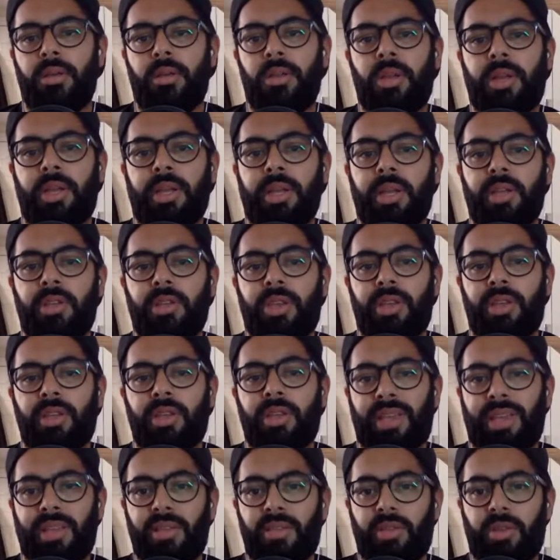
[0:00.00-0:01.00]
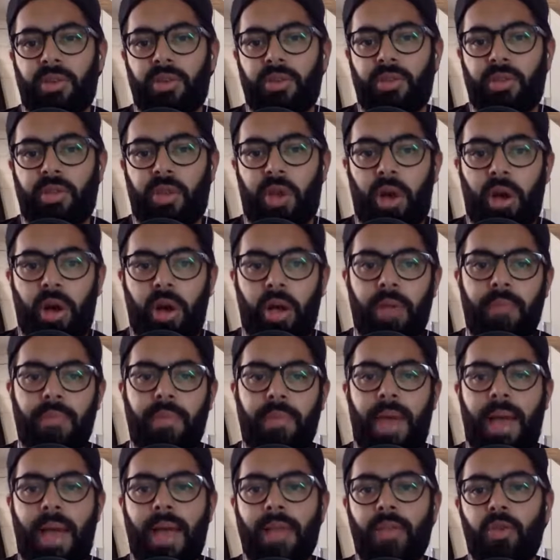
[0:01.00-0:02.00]
looking at Jadon Sancho's
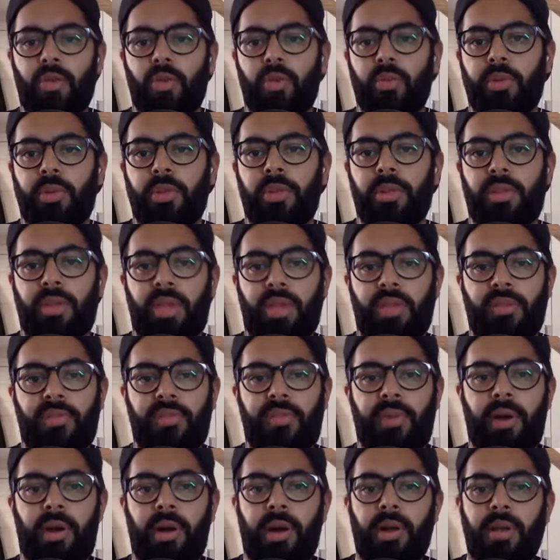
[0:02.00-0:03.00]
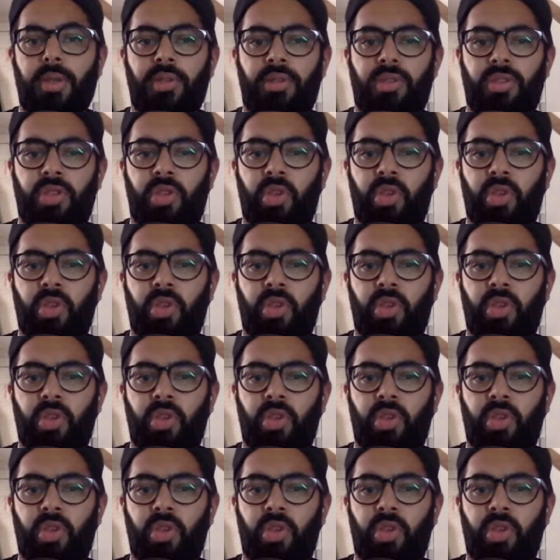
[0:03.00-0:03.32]
time at Dortmund thus far,